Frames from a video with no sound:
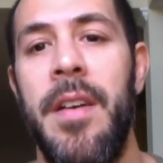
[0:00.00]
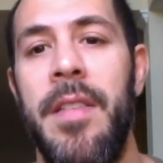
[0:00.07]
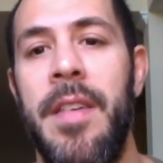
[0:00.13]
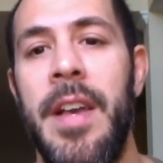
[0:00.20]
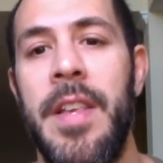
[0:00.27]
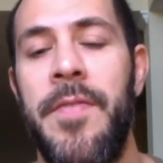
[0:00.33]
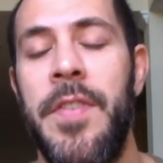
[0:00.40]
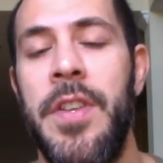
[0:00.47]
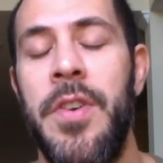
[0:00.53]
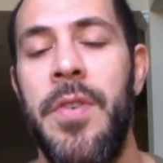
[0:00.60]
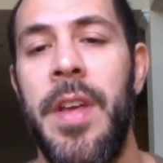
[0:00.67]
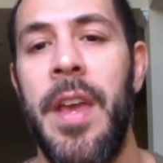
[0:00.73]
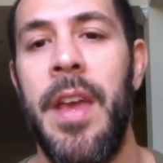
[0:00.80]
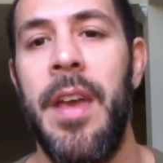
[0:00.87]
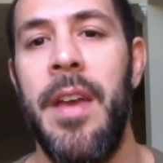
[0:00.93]
Thanks for
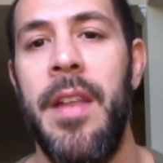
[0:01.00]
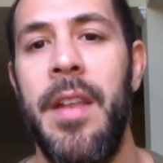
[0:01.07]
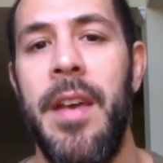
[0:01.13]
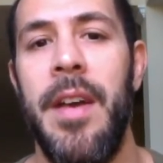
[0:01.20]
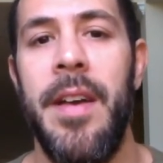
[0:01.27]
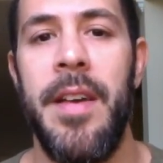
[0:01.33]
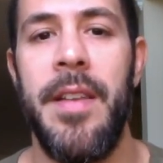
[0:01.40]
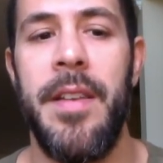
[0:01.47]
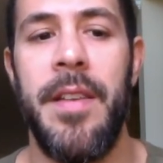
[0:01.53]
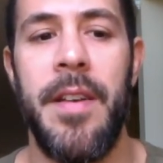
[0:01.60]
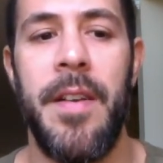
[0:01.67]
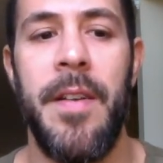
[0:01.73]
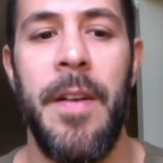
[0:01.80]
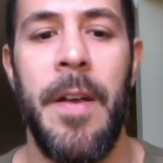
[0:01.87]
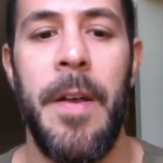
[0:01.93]
tuning in, and
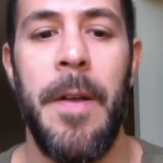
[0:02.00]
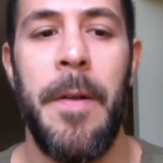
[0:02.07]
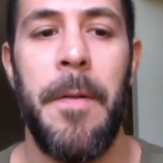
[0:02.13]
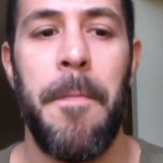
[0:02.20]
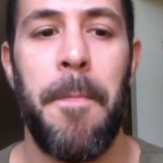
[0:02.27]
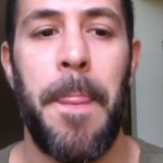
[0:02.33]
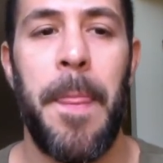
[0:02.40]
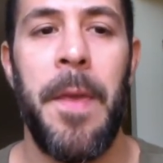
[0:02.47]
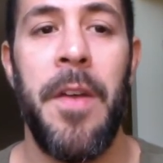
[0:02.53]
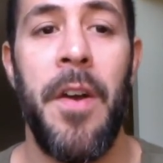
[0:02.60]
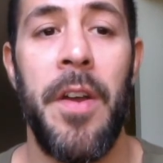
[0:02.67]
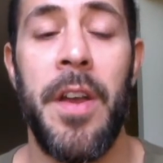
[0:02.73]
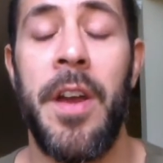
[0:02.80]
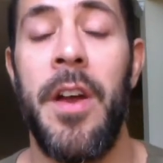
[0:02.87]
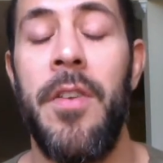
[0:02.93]

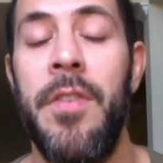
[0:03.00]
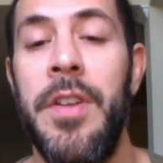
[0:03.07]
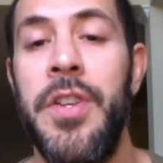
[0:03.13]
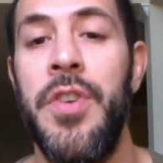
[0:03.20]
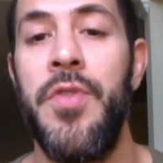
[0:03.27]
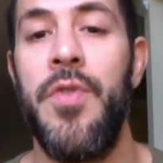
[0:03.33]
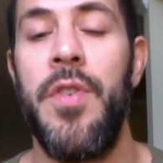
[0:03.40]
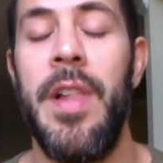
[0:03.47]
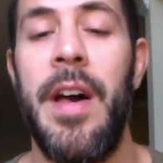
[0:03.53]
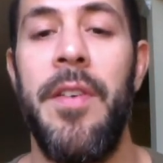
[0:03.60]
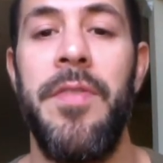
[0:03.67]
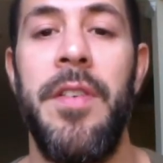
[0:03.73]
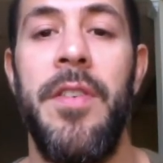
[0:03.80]
I encourage you all out